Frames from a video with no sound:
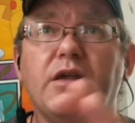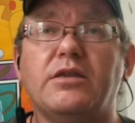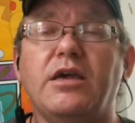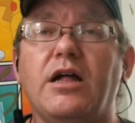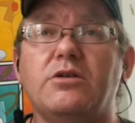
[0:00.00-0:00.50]

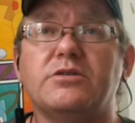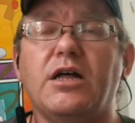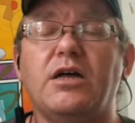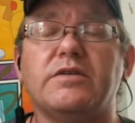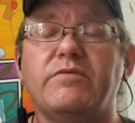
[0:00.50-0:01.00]
Kalos.
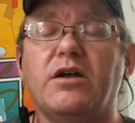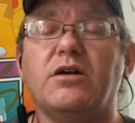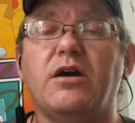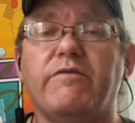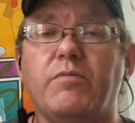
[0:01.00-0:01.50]
Kalos I've not
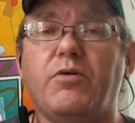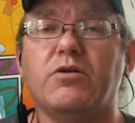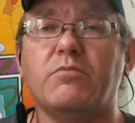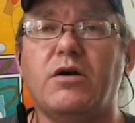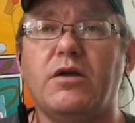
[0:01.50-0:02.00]
caught every
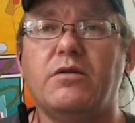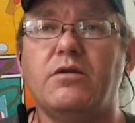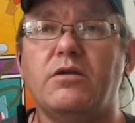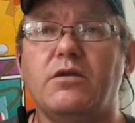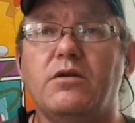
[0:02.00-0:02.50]
Pokemon,
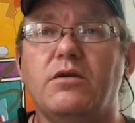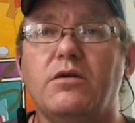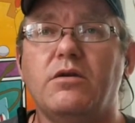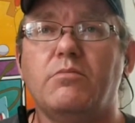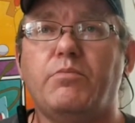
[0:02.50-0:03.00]

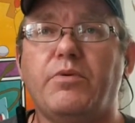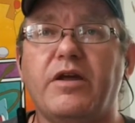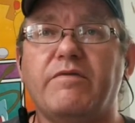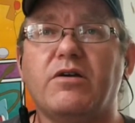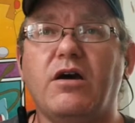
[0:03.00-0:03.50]
but
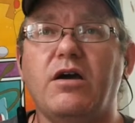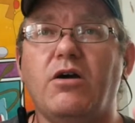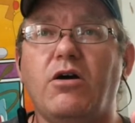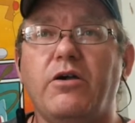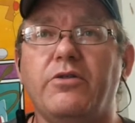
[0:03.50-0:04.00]
I've caught
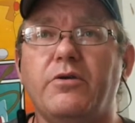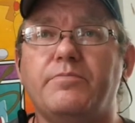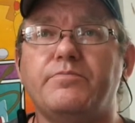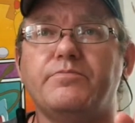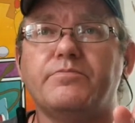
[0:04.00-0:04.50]
all the